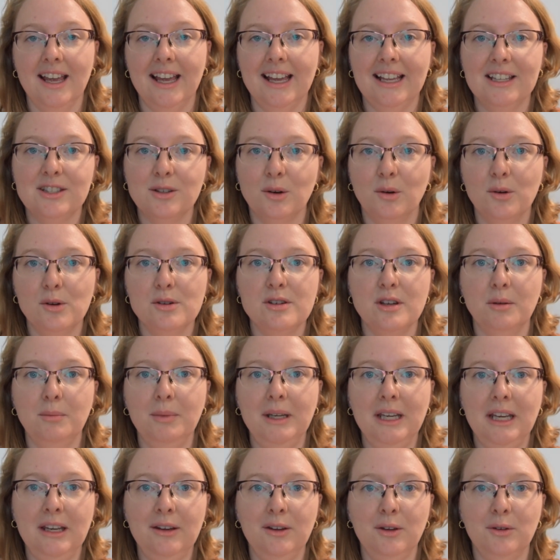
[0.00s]
it's also
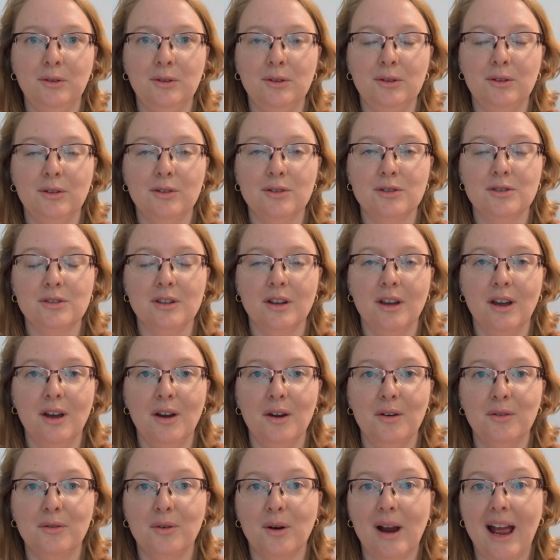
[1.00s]
being used
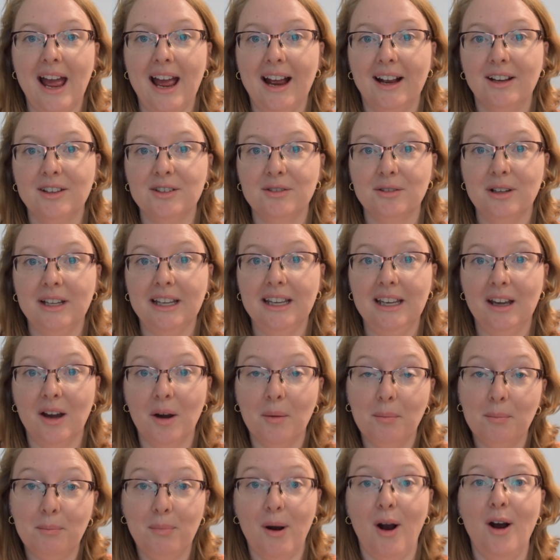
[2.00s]
for actually a
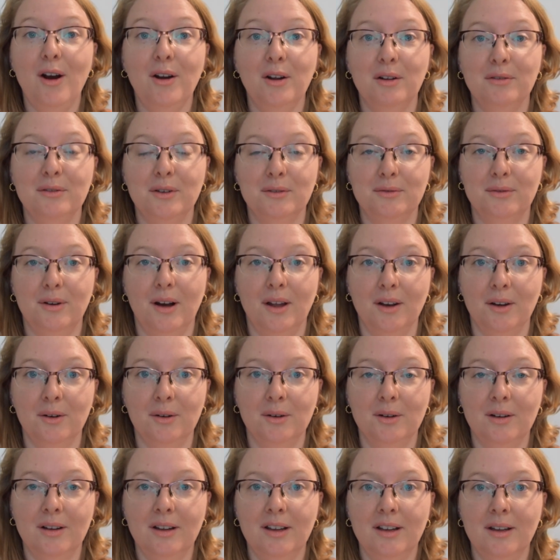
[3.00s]
part of a
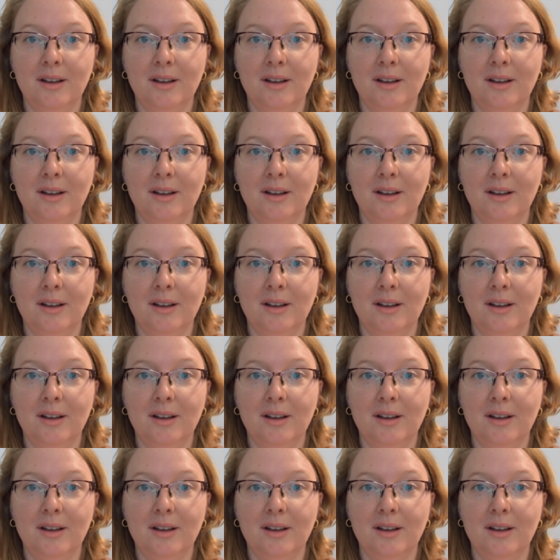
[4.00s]
funnel